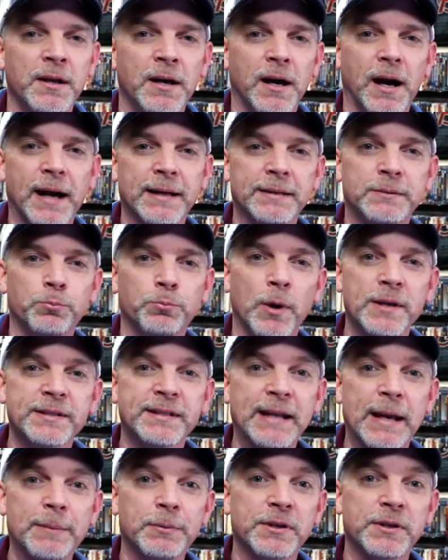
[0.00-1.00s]
I
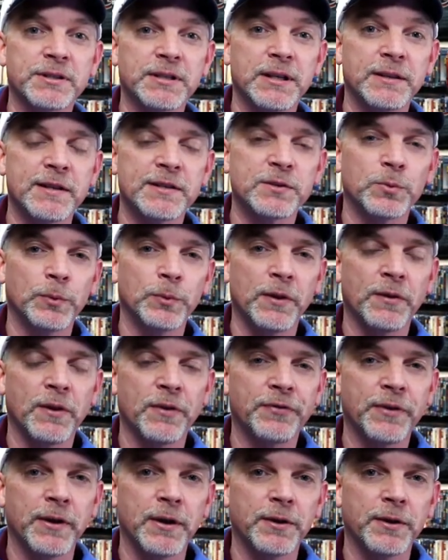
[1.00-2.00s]
wasn't able to see this one in the
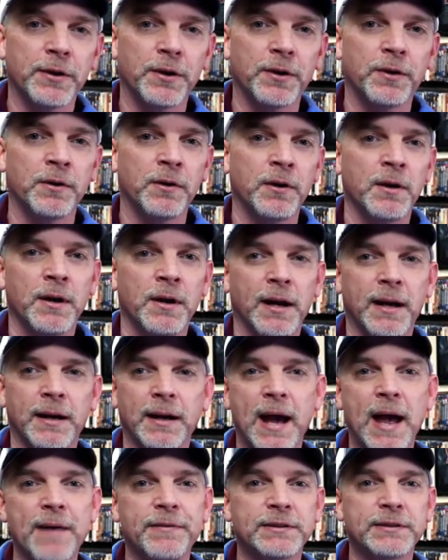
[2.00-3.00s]
theater and I
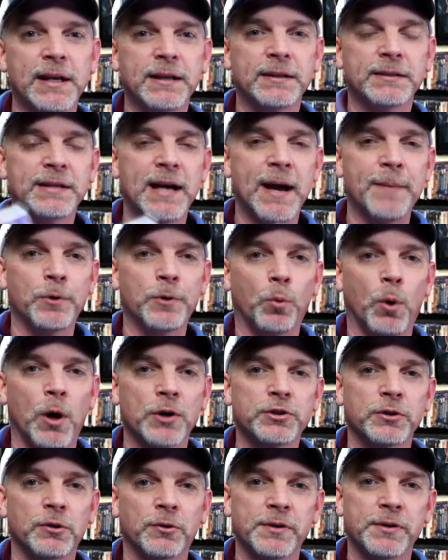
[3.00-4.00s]
haven't taken time to
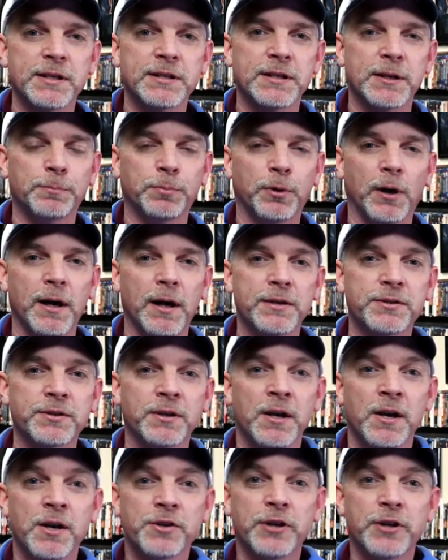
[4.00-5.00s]
watch it on Disney Plus,
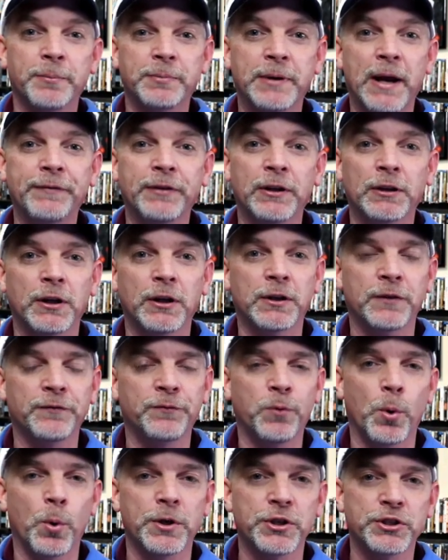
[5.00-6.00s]
so I'm definitely looking
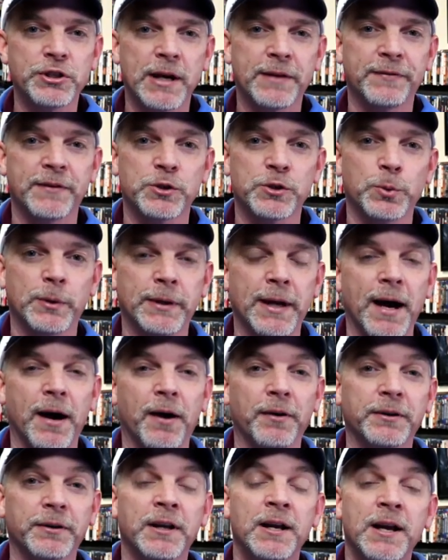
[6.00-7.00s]
forward to checking this one
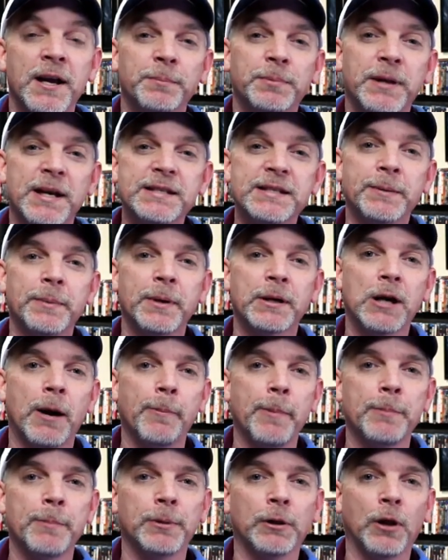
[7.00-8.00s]
out. Please leave me a
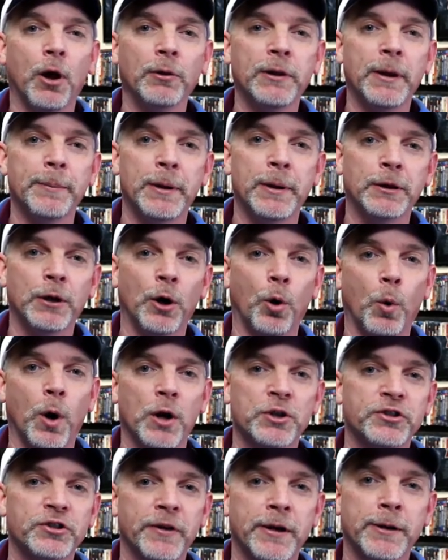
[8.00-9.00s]
comment below. Let me know
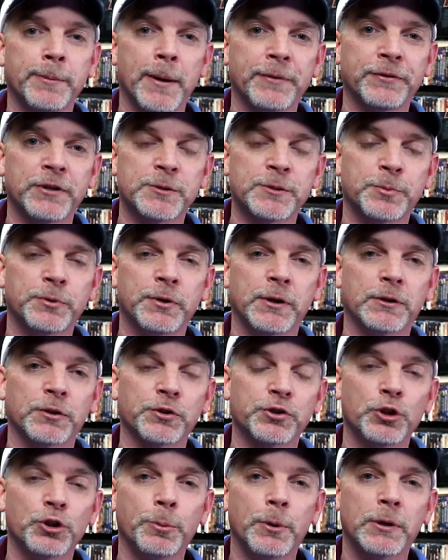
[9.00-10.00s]
what you think about this particular
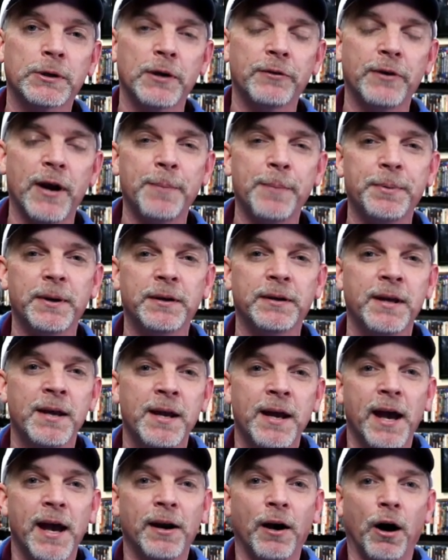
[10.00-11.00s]
steelbook unwrapping
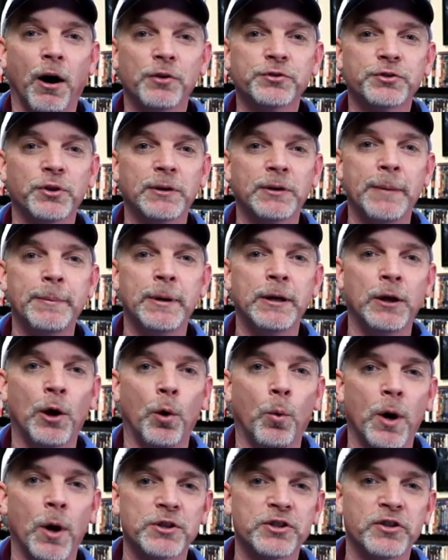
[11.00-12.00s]
and also let me know
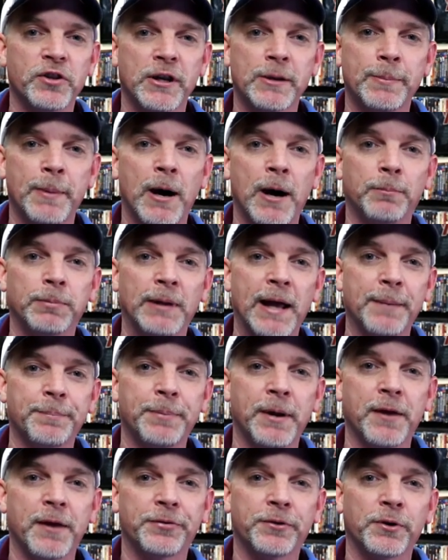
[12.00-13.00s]
what you think about Black
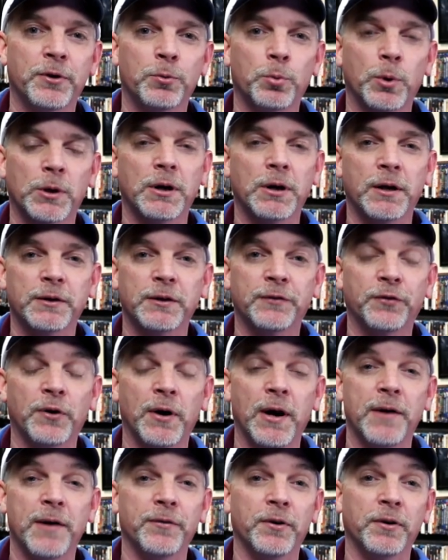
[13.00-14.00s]
Panther Wakanda
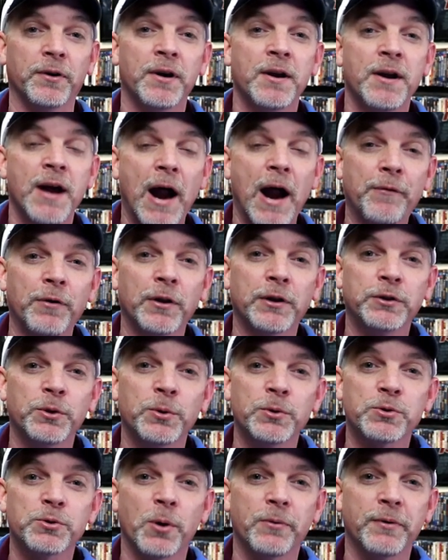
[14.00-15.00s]
Forever. I really do
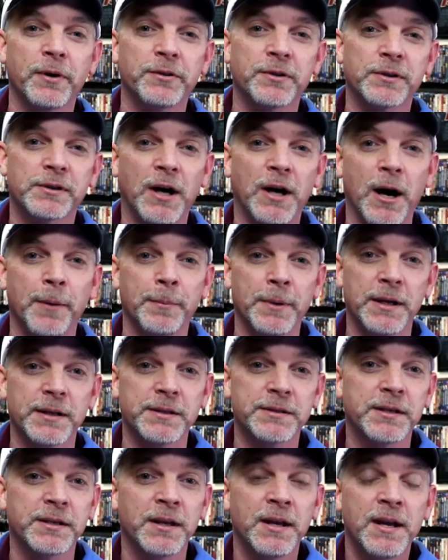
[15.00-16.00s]
enjoy reading your
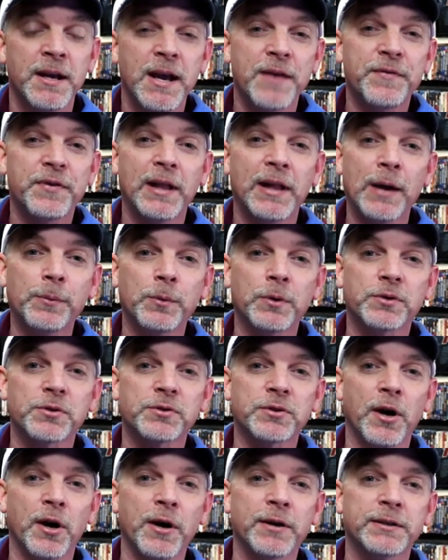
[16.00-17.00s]
comments. If you like what you
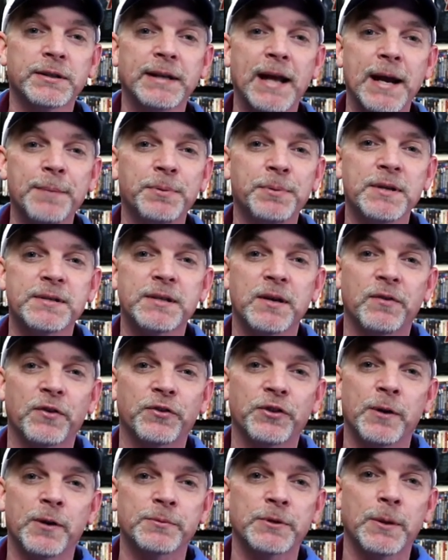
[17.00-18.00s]
saw here today, please give it a
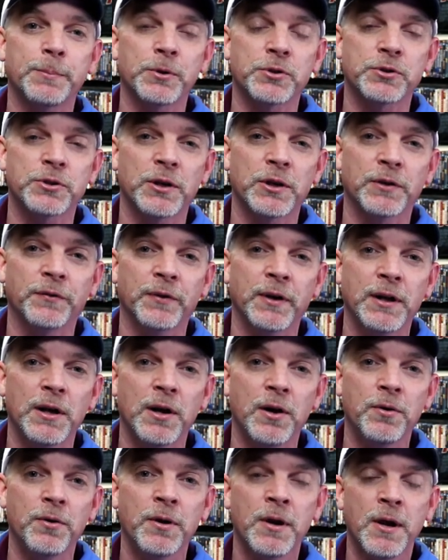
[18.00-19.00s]
thumbs up and share the
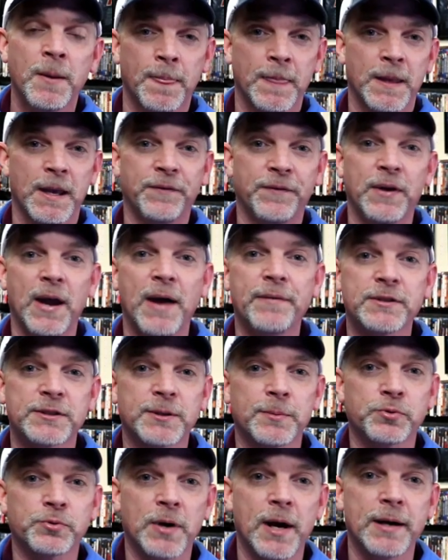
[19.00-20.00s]
video. If you haven't
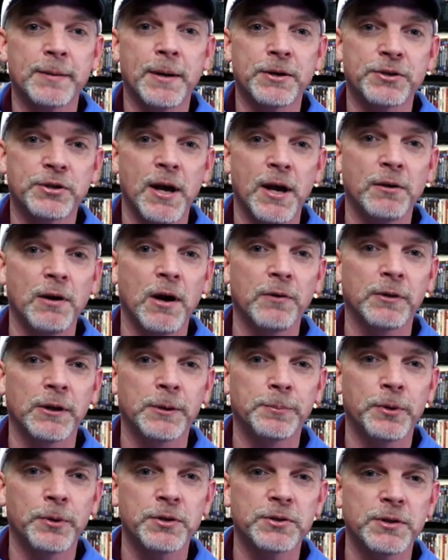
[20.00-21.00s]
subscribed to my channel, I really
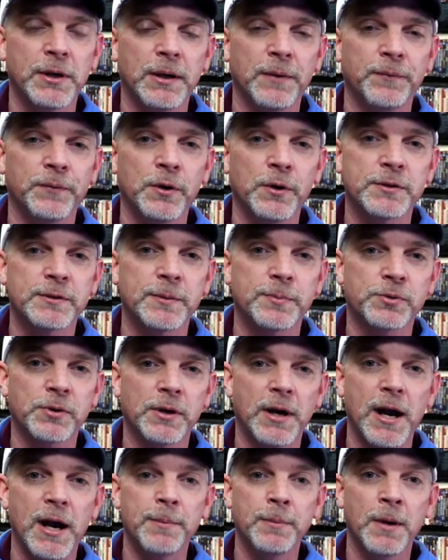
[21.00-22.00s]
appreciate it if you would
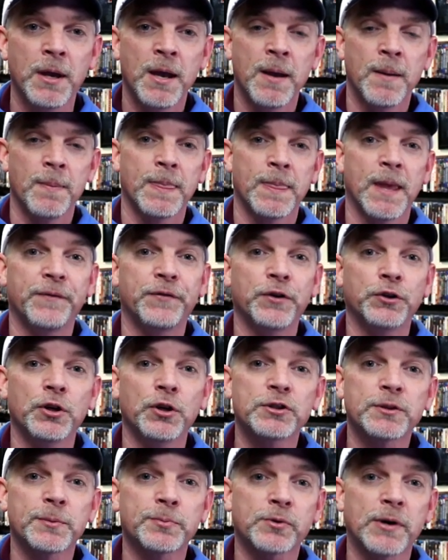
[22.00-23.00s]
subscribe. If you do
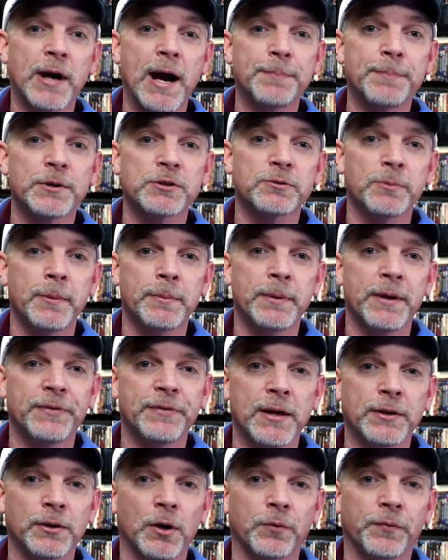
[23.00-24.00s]
subscribe, please remember to hit
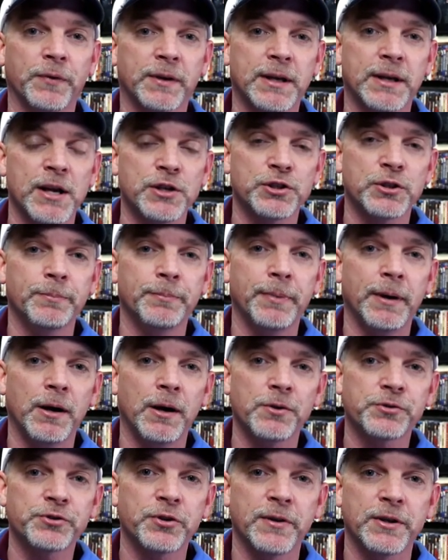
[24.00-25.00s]
that notification
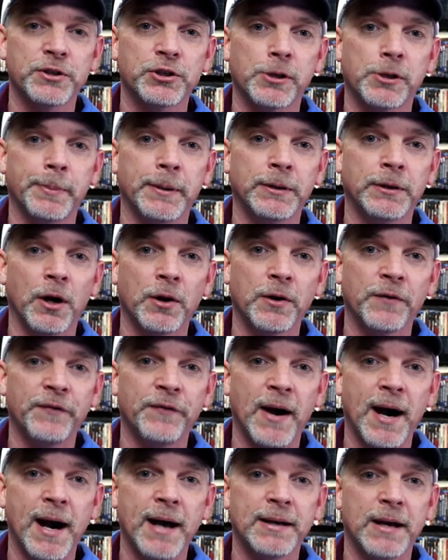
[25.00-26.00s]
bell so that you can be
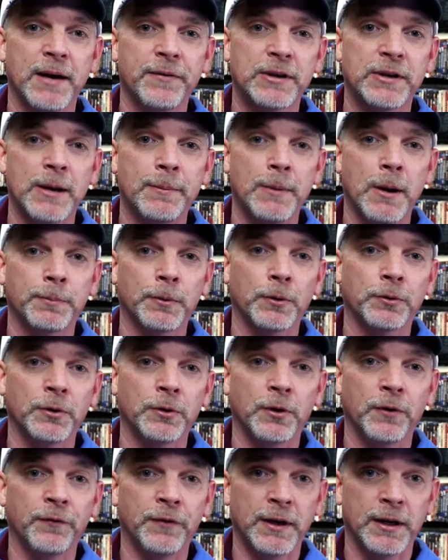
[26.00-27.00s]
notified every time I upload a
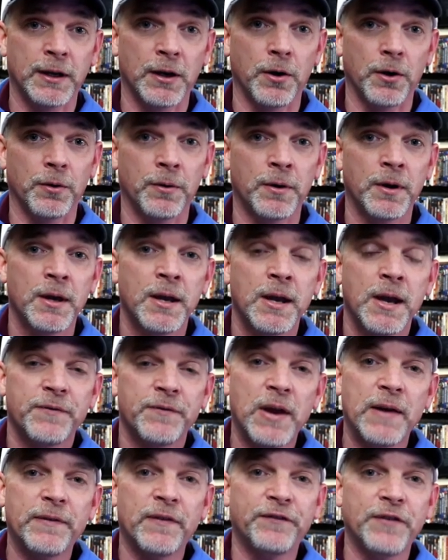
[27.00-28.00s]
new video. If
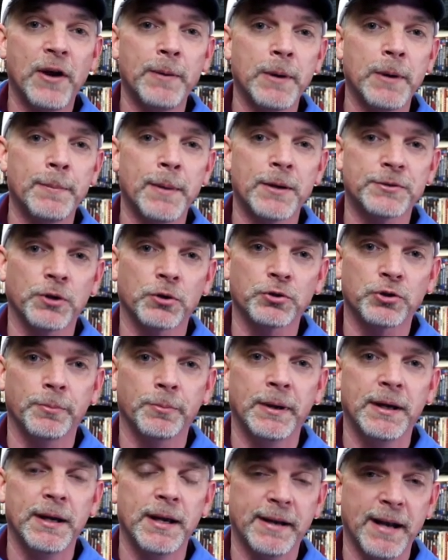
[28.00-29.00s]
you haven't found me on my social
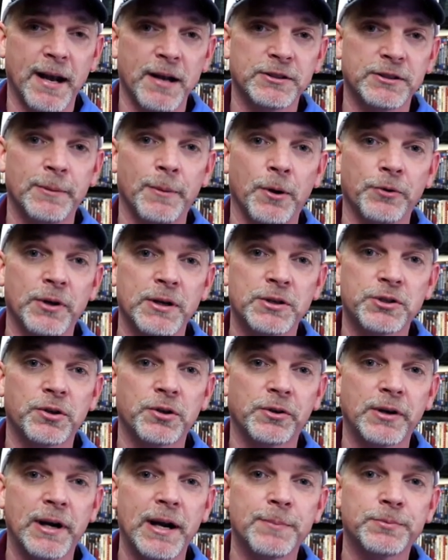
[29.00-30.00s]
media accounts, I'm on
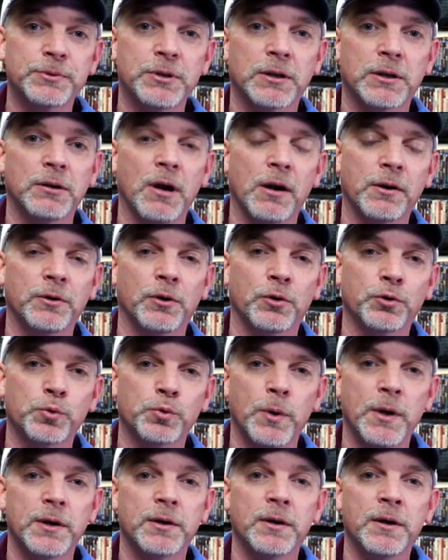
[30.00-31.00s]
Instagram, TikTok, and on
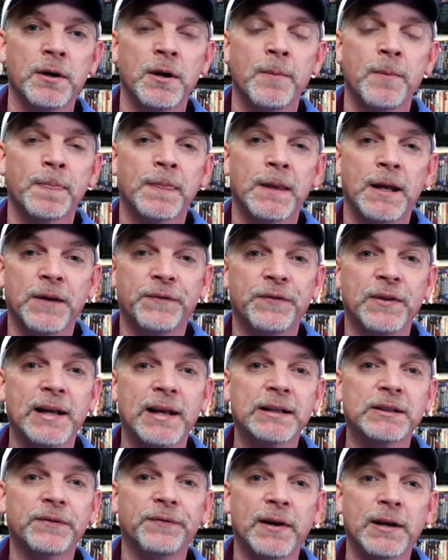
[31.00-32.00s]
Twitter. And if you'd
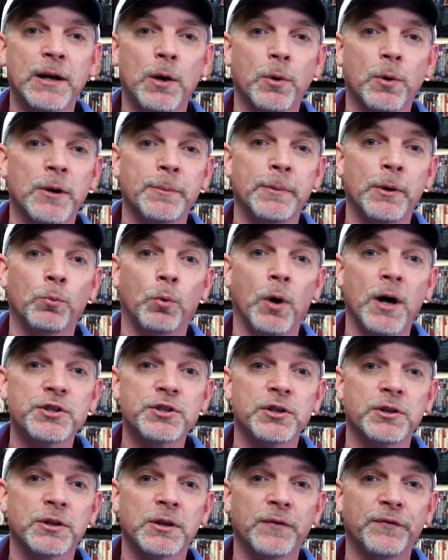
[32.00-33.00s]
like to find out what I've been
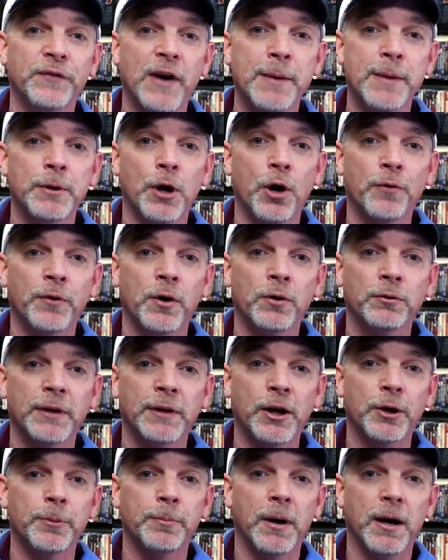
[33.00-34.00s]
watching, you can find me over on
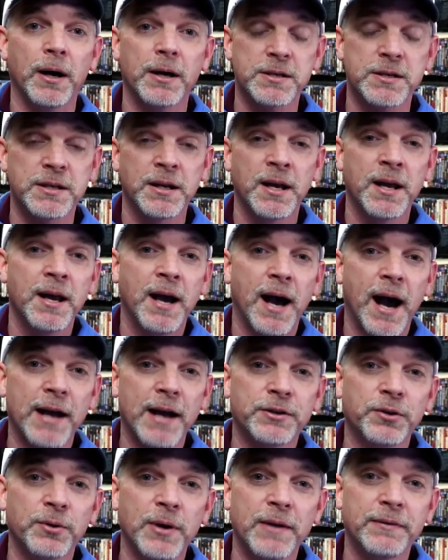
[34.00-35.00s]
Letterboxd. I
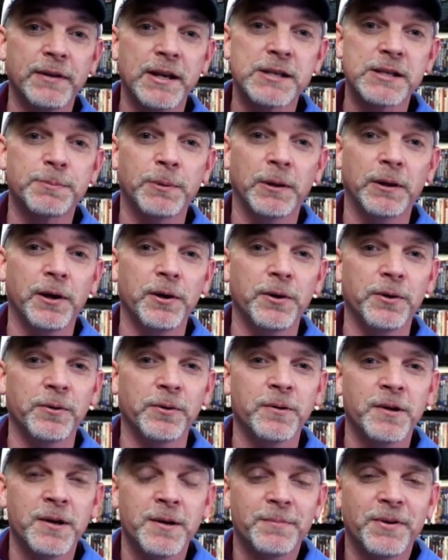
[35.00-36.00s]
do have links
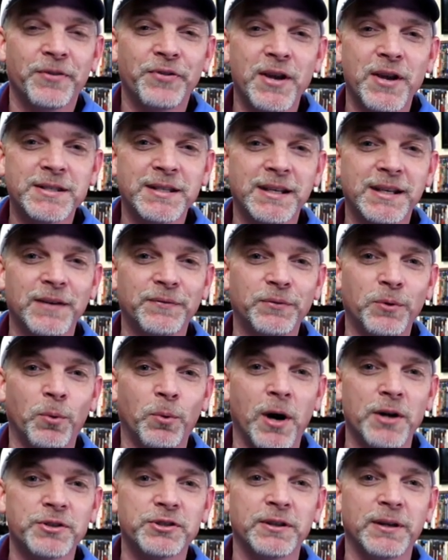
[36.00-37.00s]
below. But thanks again for
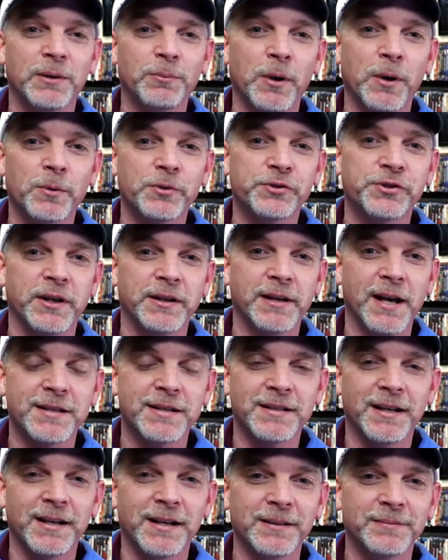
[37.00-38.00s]
watching, and we will see you next
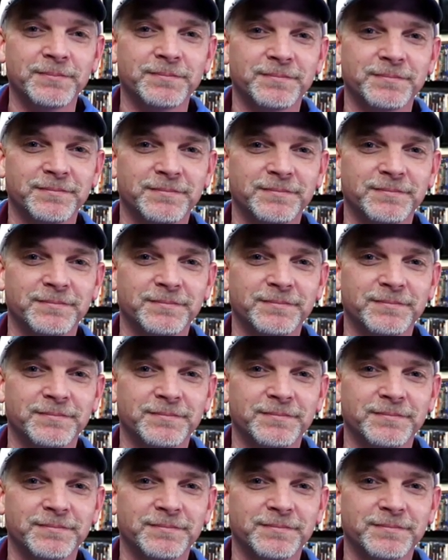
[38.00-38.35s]
time.